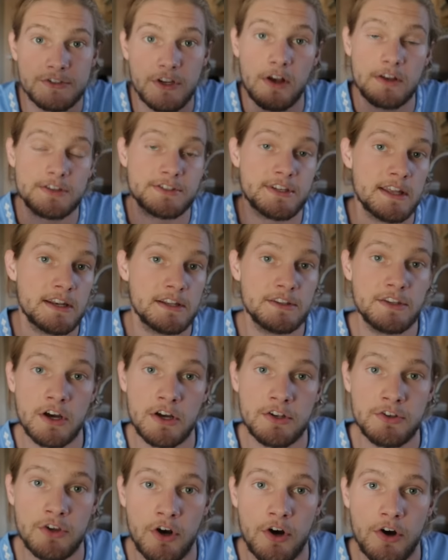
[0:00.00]
it's all said and
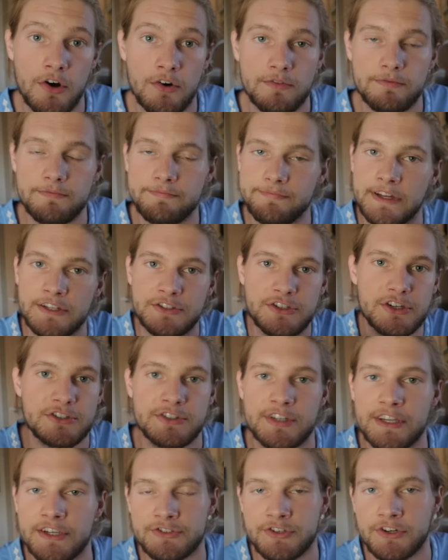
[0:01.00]
done, y'all, it's
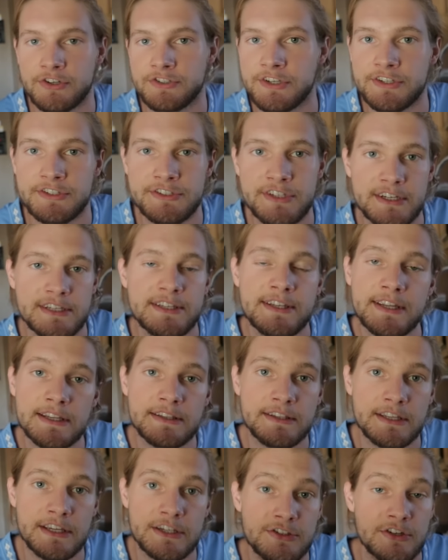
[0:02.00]
just t-shirts. It's
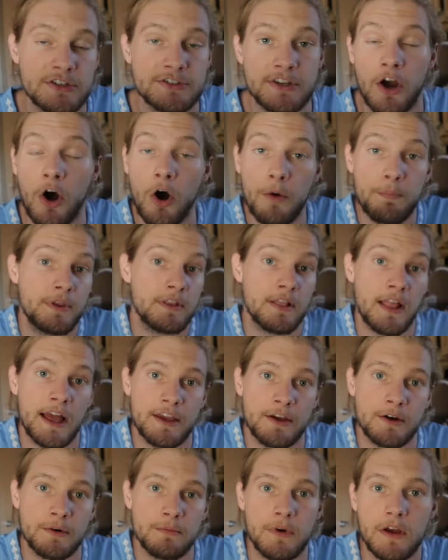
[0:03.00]
16 t-shirts. I hope you
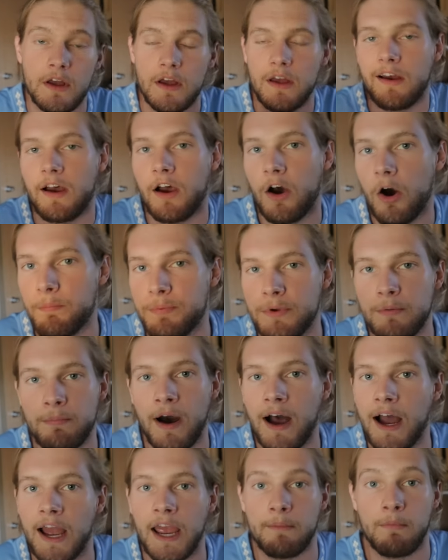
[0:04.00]
like them. I hope you
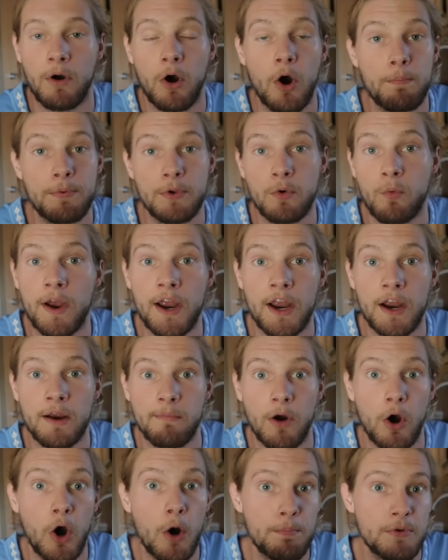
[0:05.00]
buy them. I hope you wear
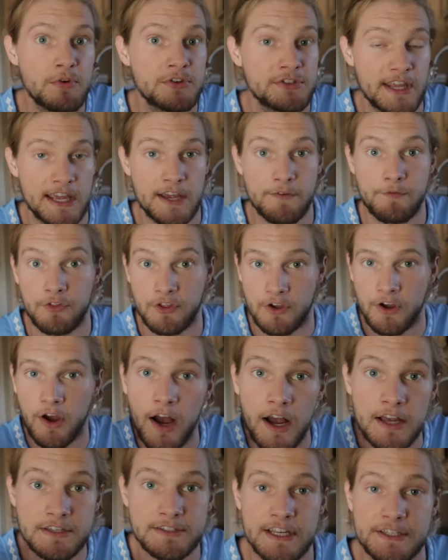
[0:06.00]
them. I hope you stand for the
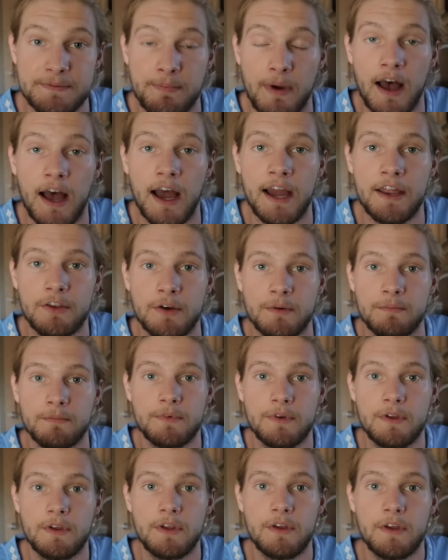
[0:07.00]
cause that's behind them.
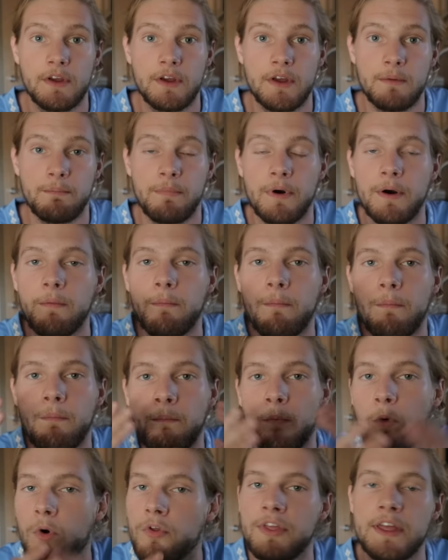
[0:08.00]
But
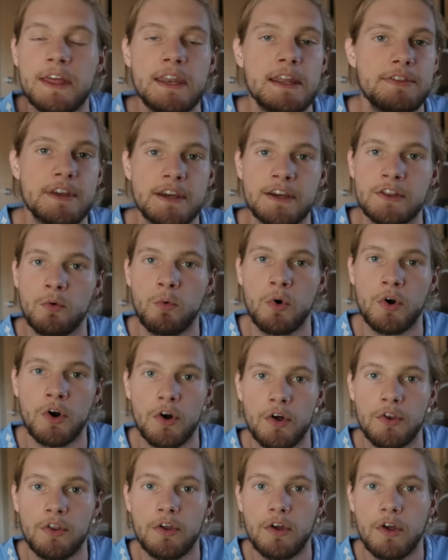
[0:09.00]
more than anything in the
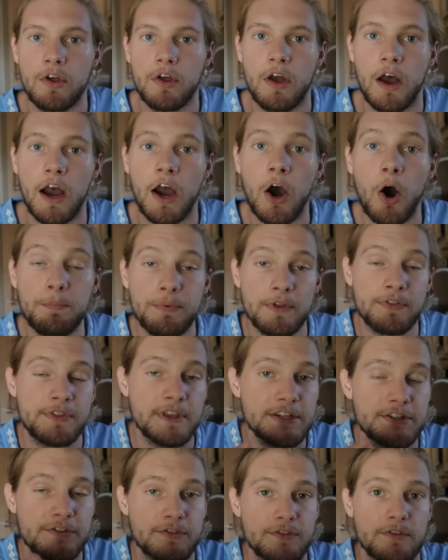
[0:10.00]
world, I hope that
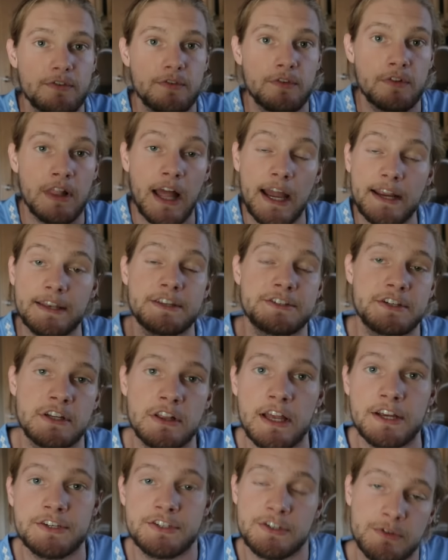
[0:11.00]
this likeness
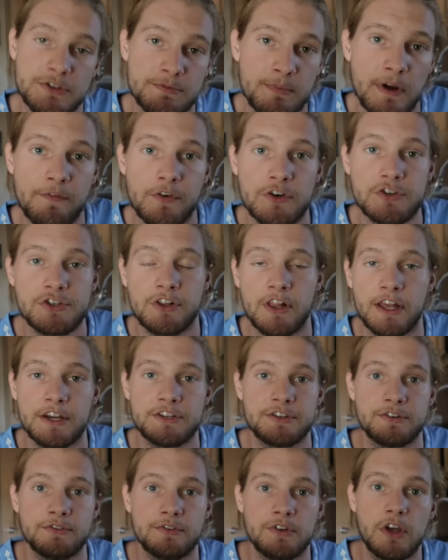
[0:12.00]
collection, which is my first
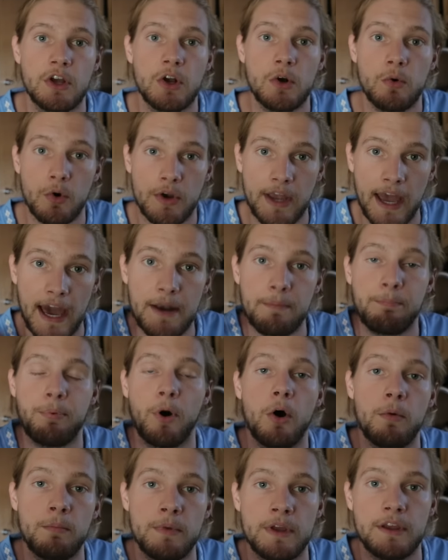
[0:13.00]
collection, will
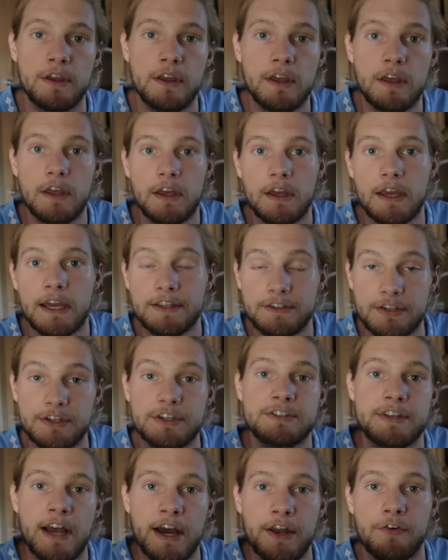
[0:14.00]
catapult me into
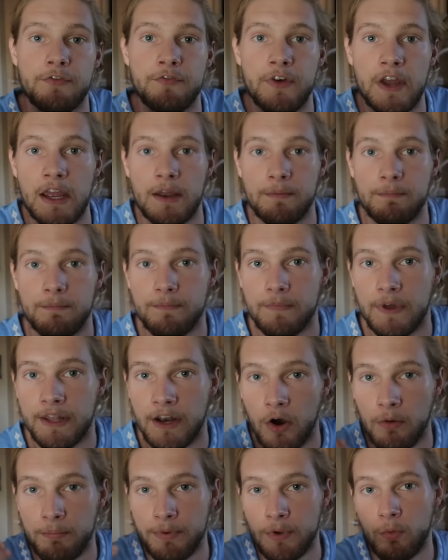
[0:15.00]
designer fame
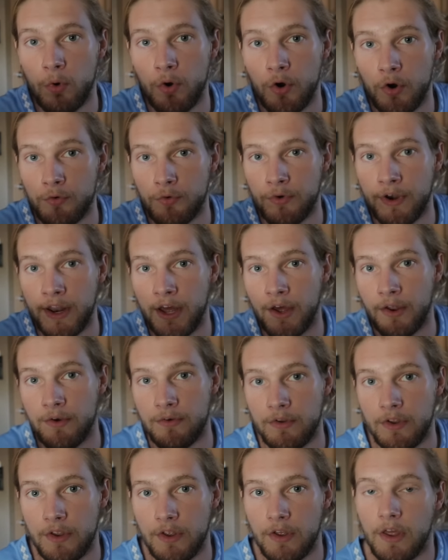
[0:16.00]
and I'll be world
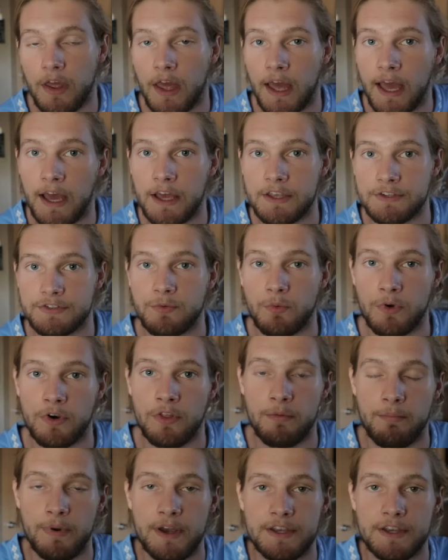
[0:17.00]
renowned as one of the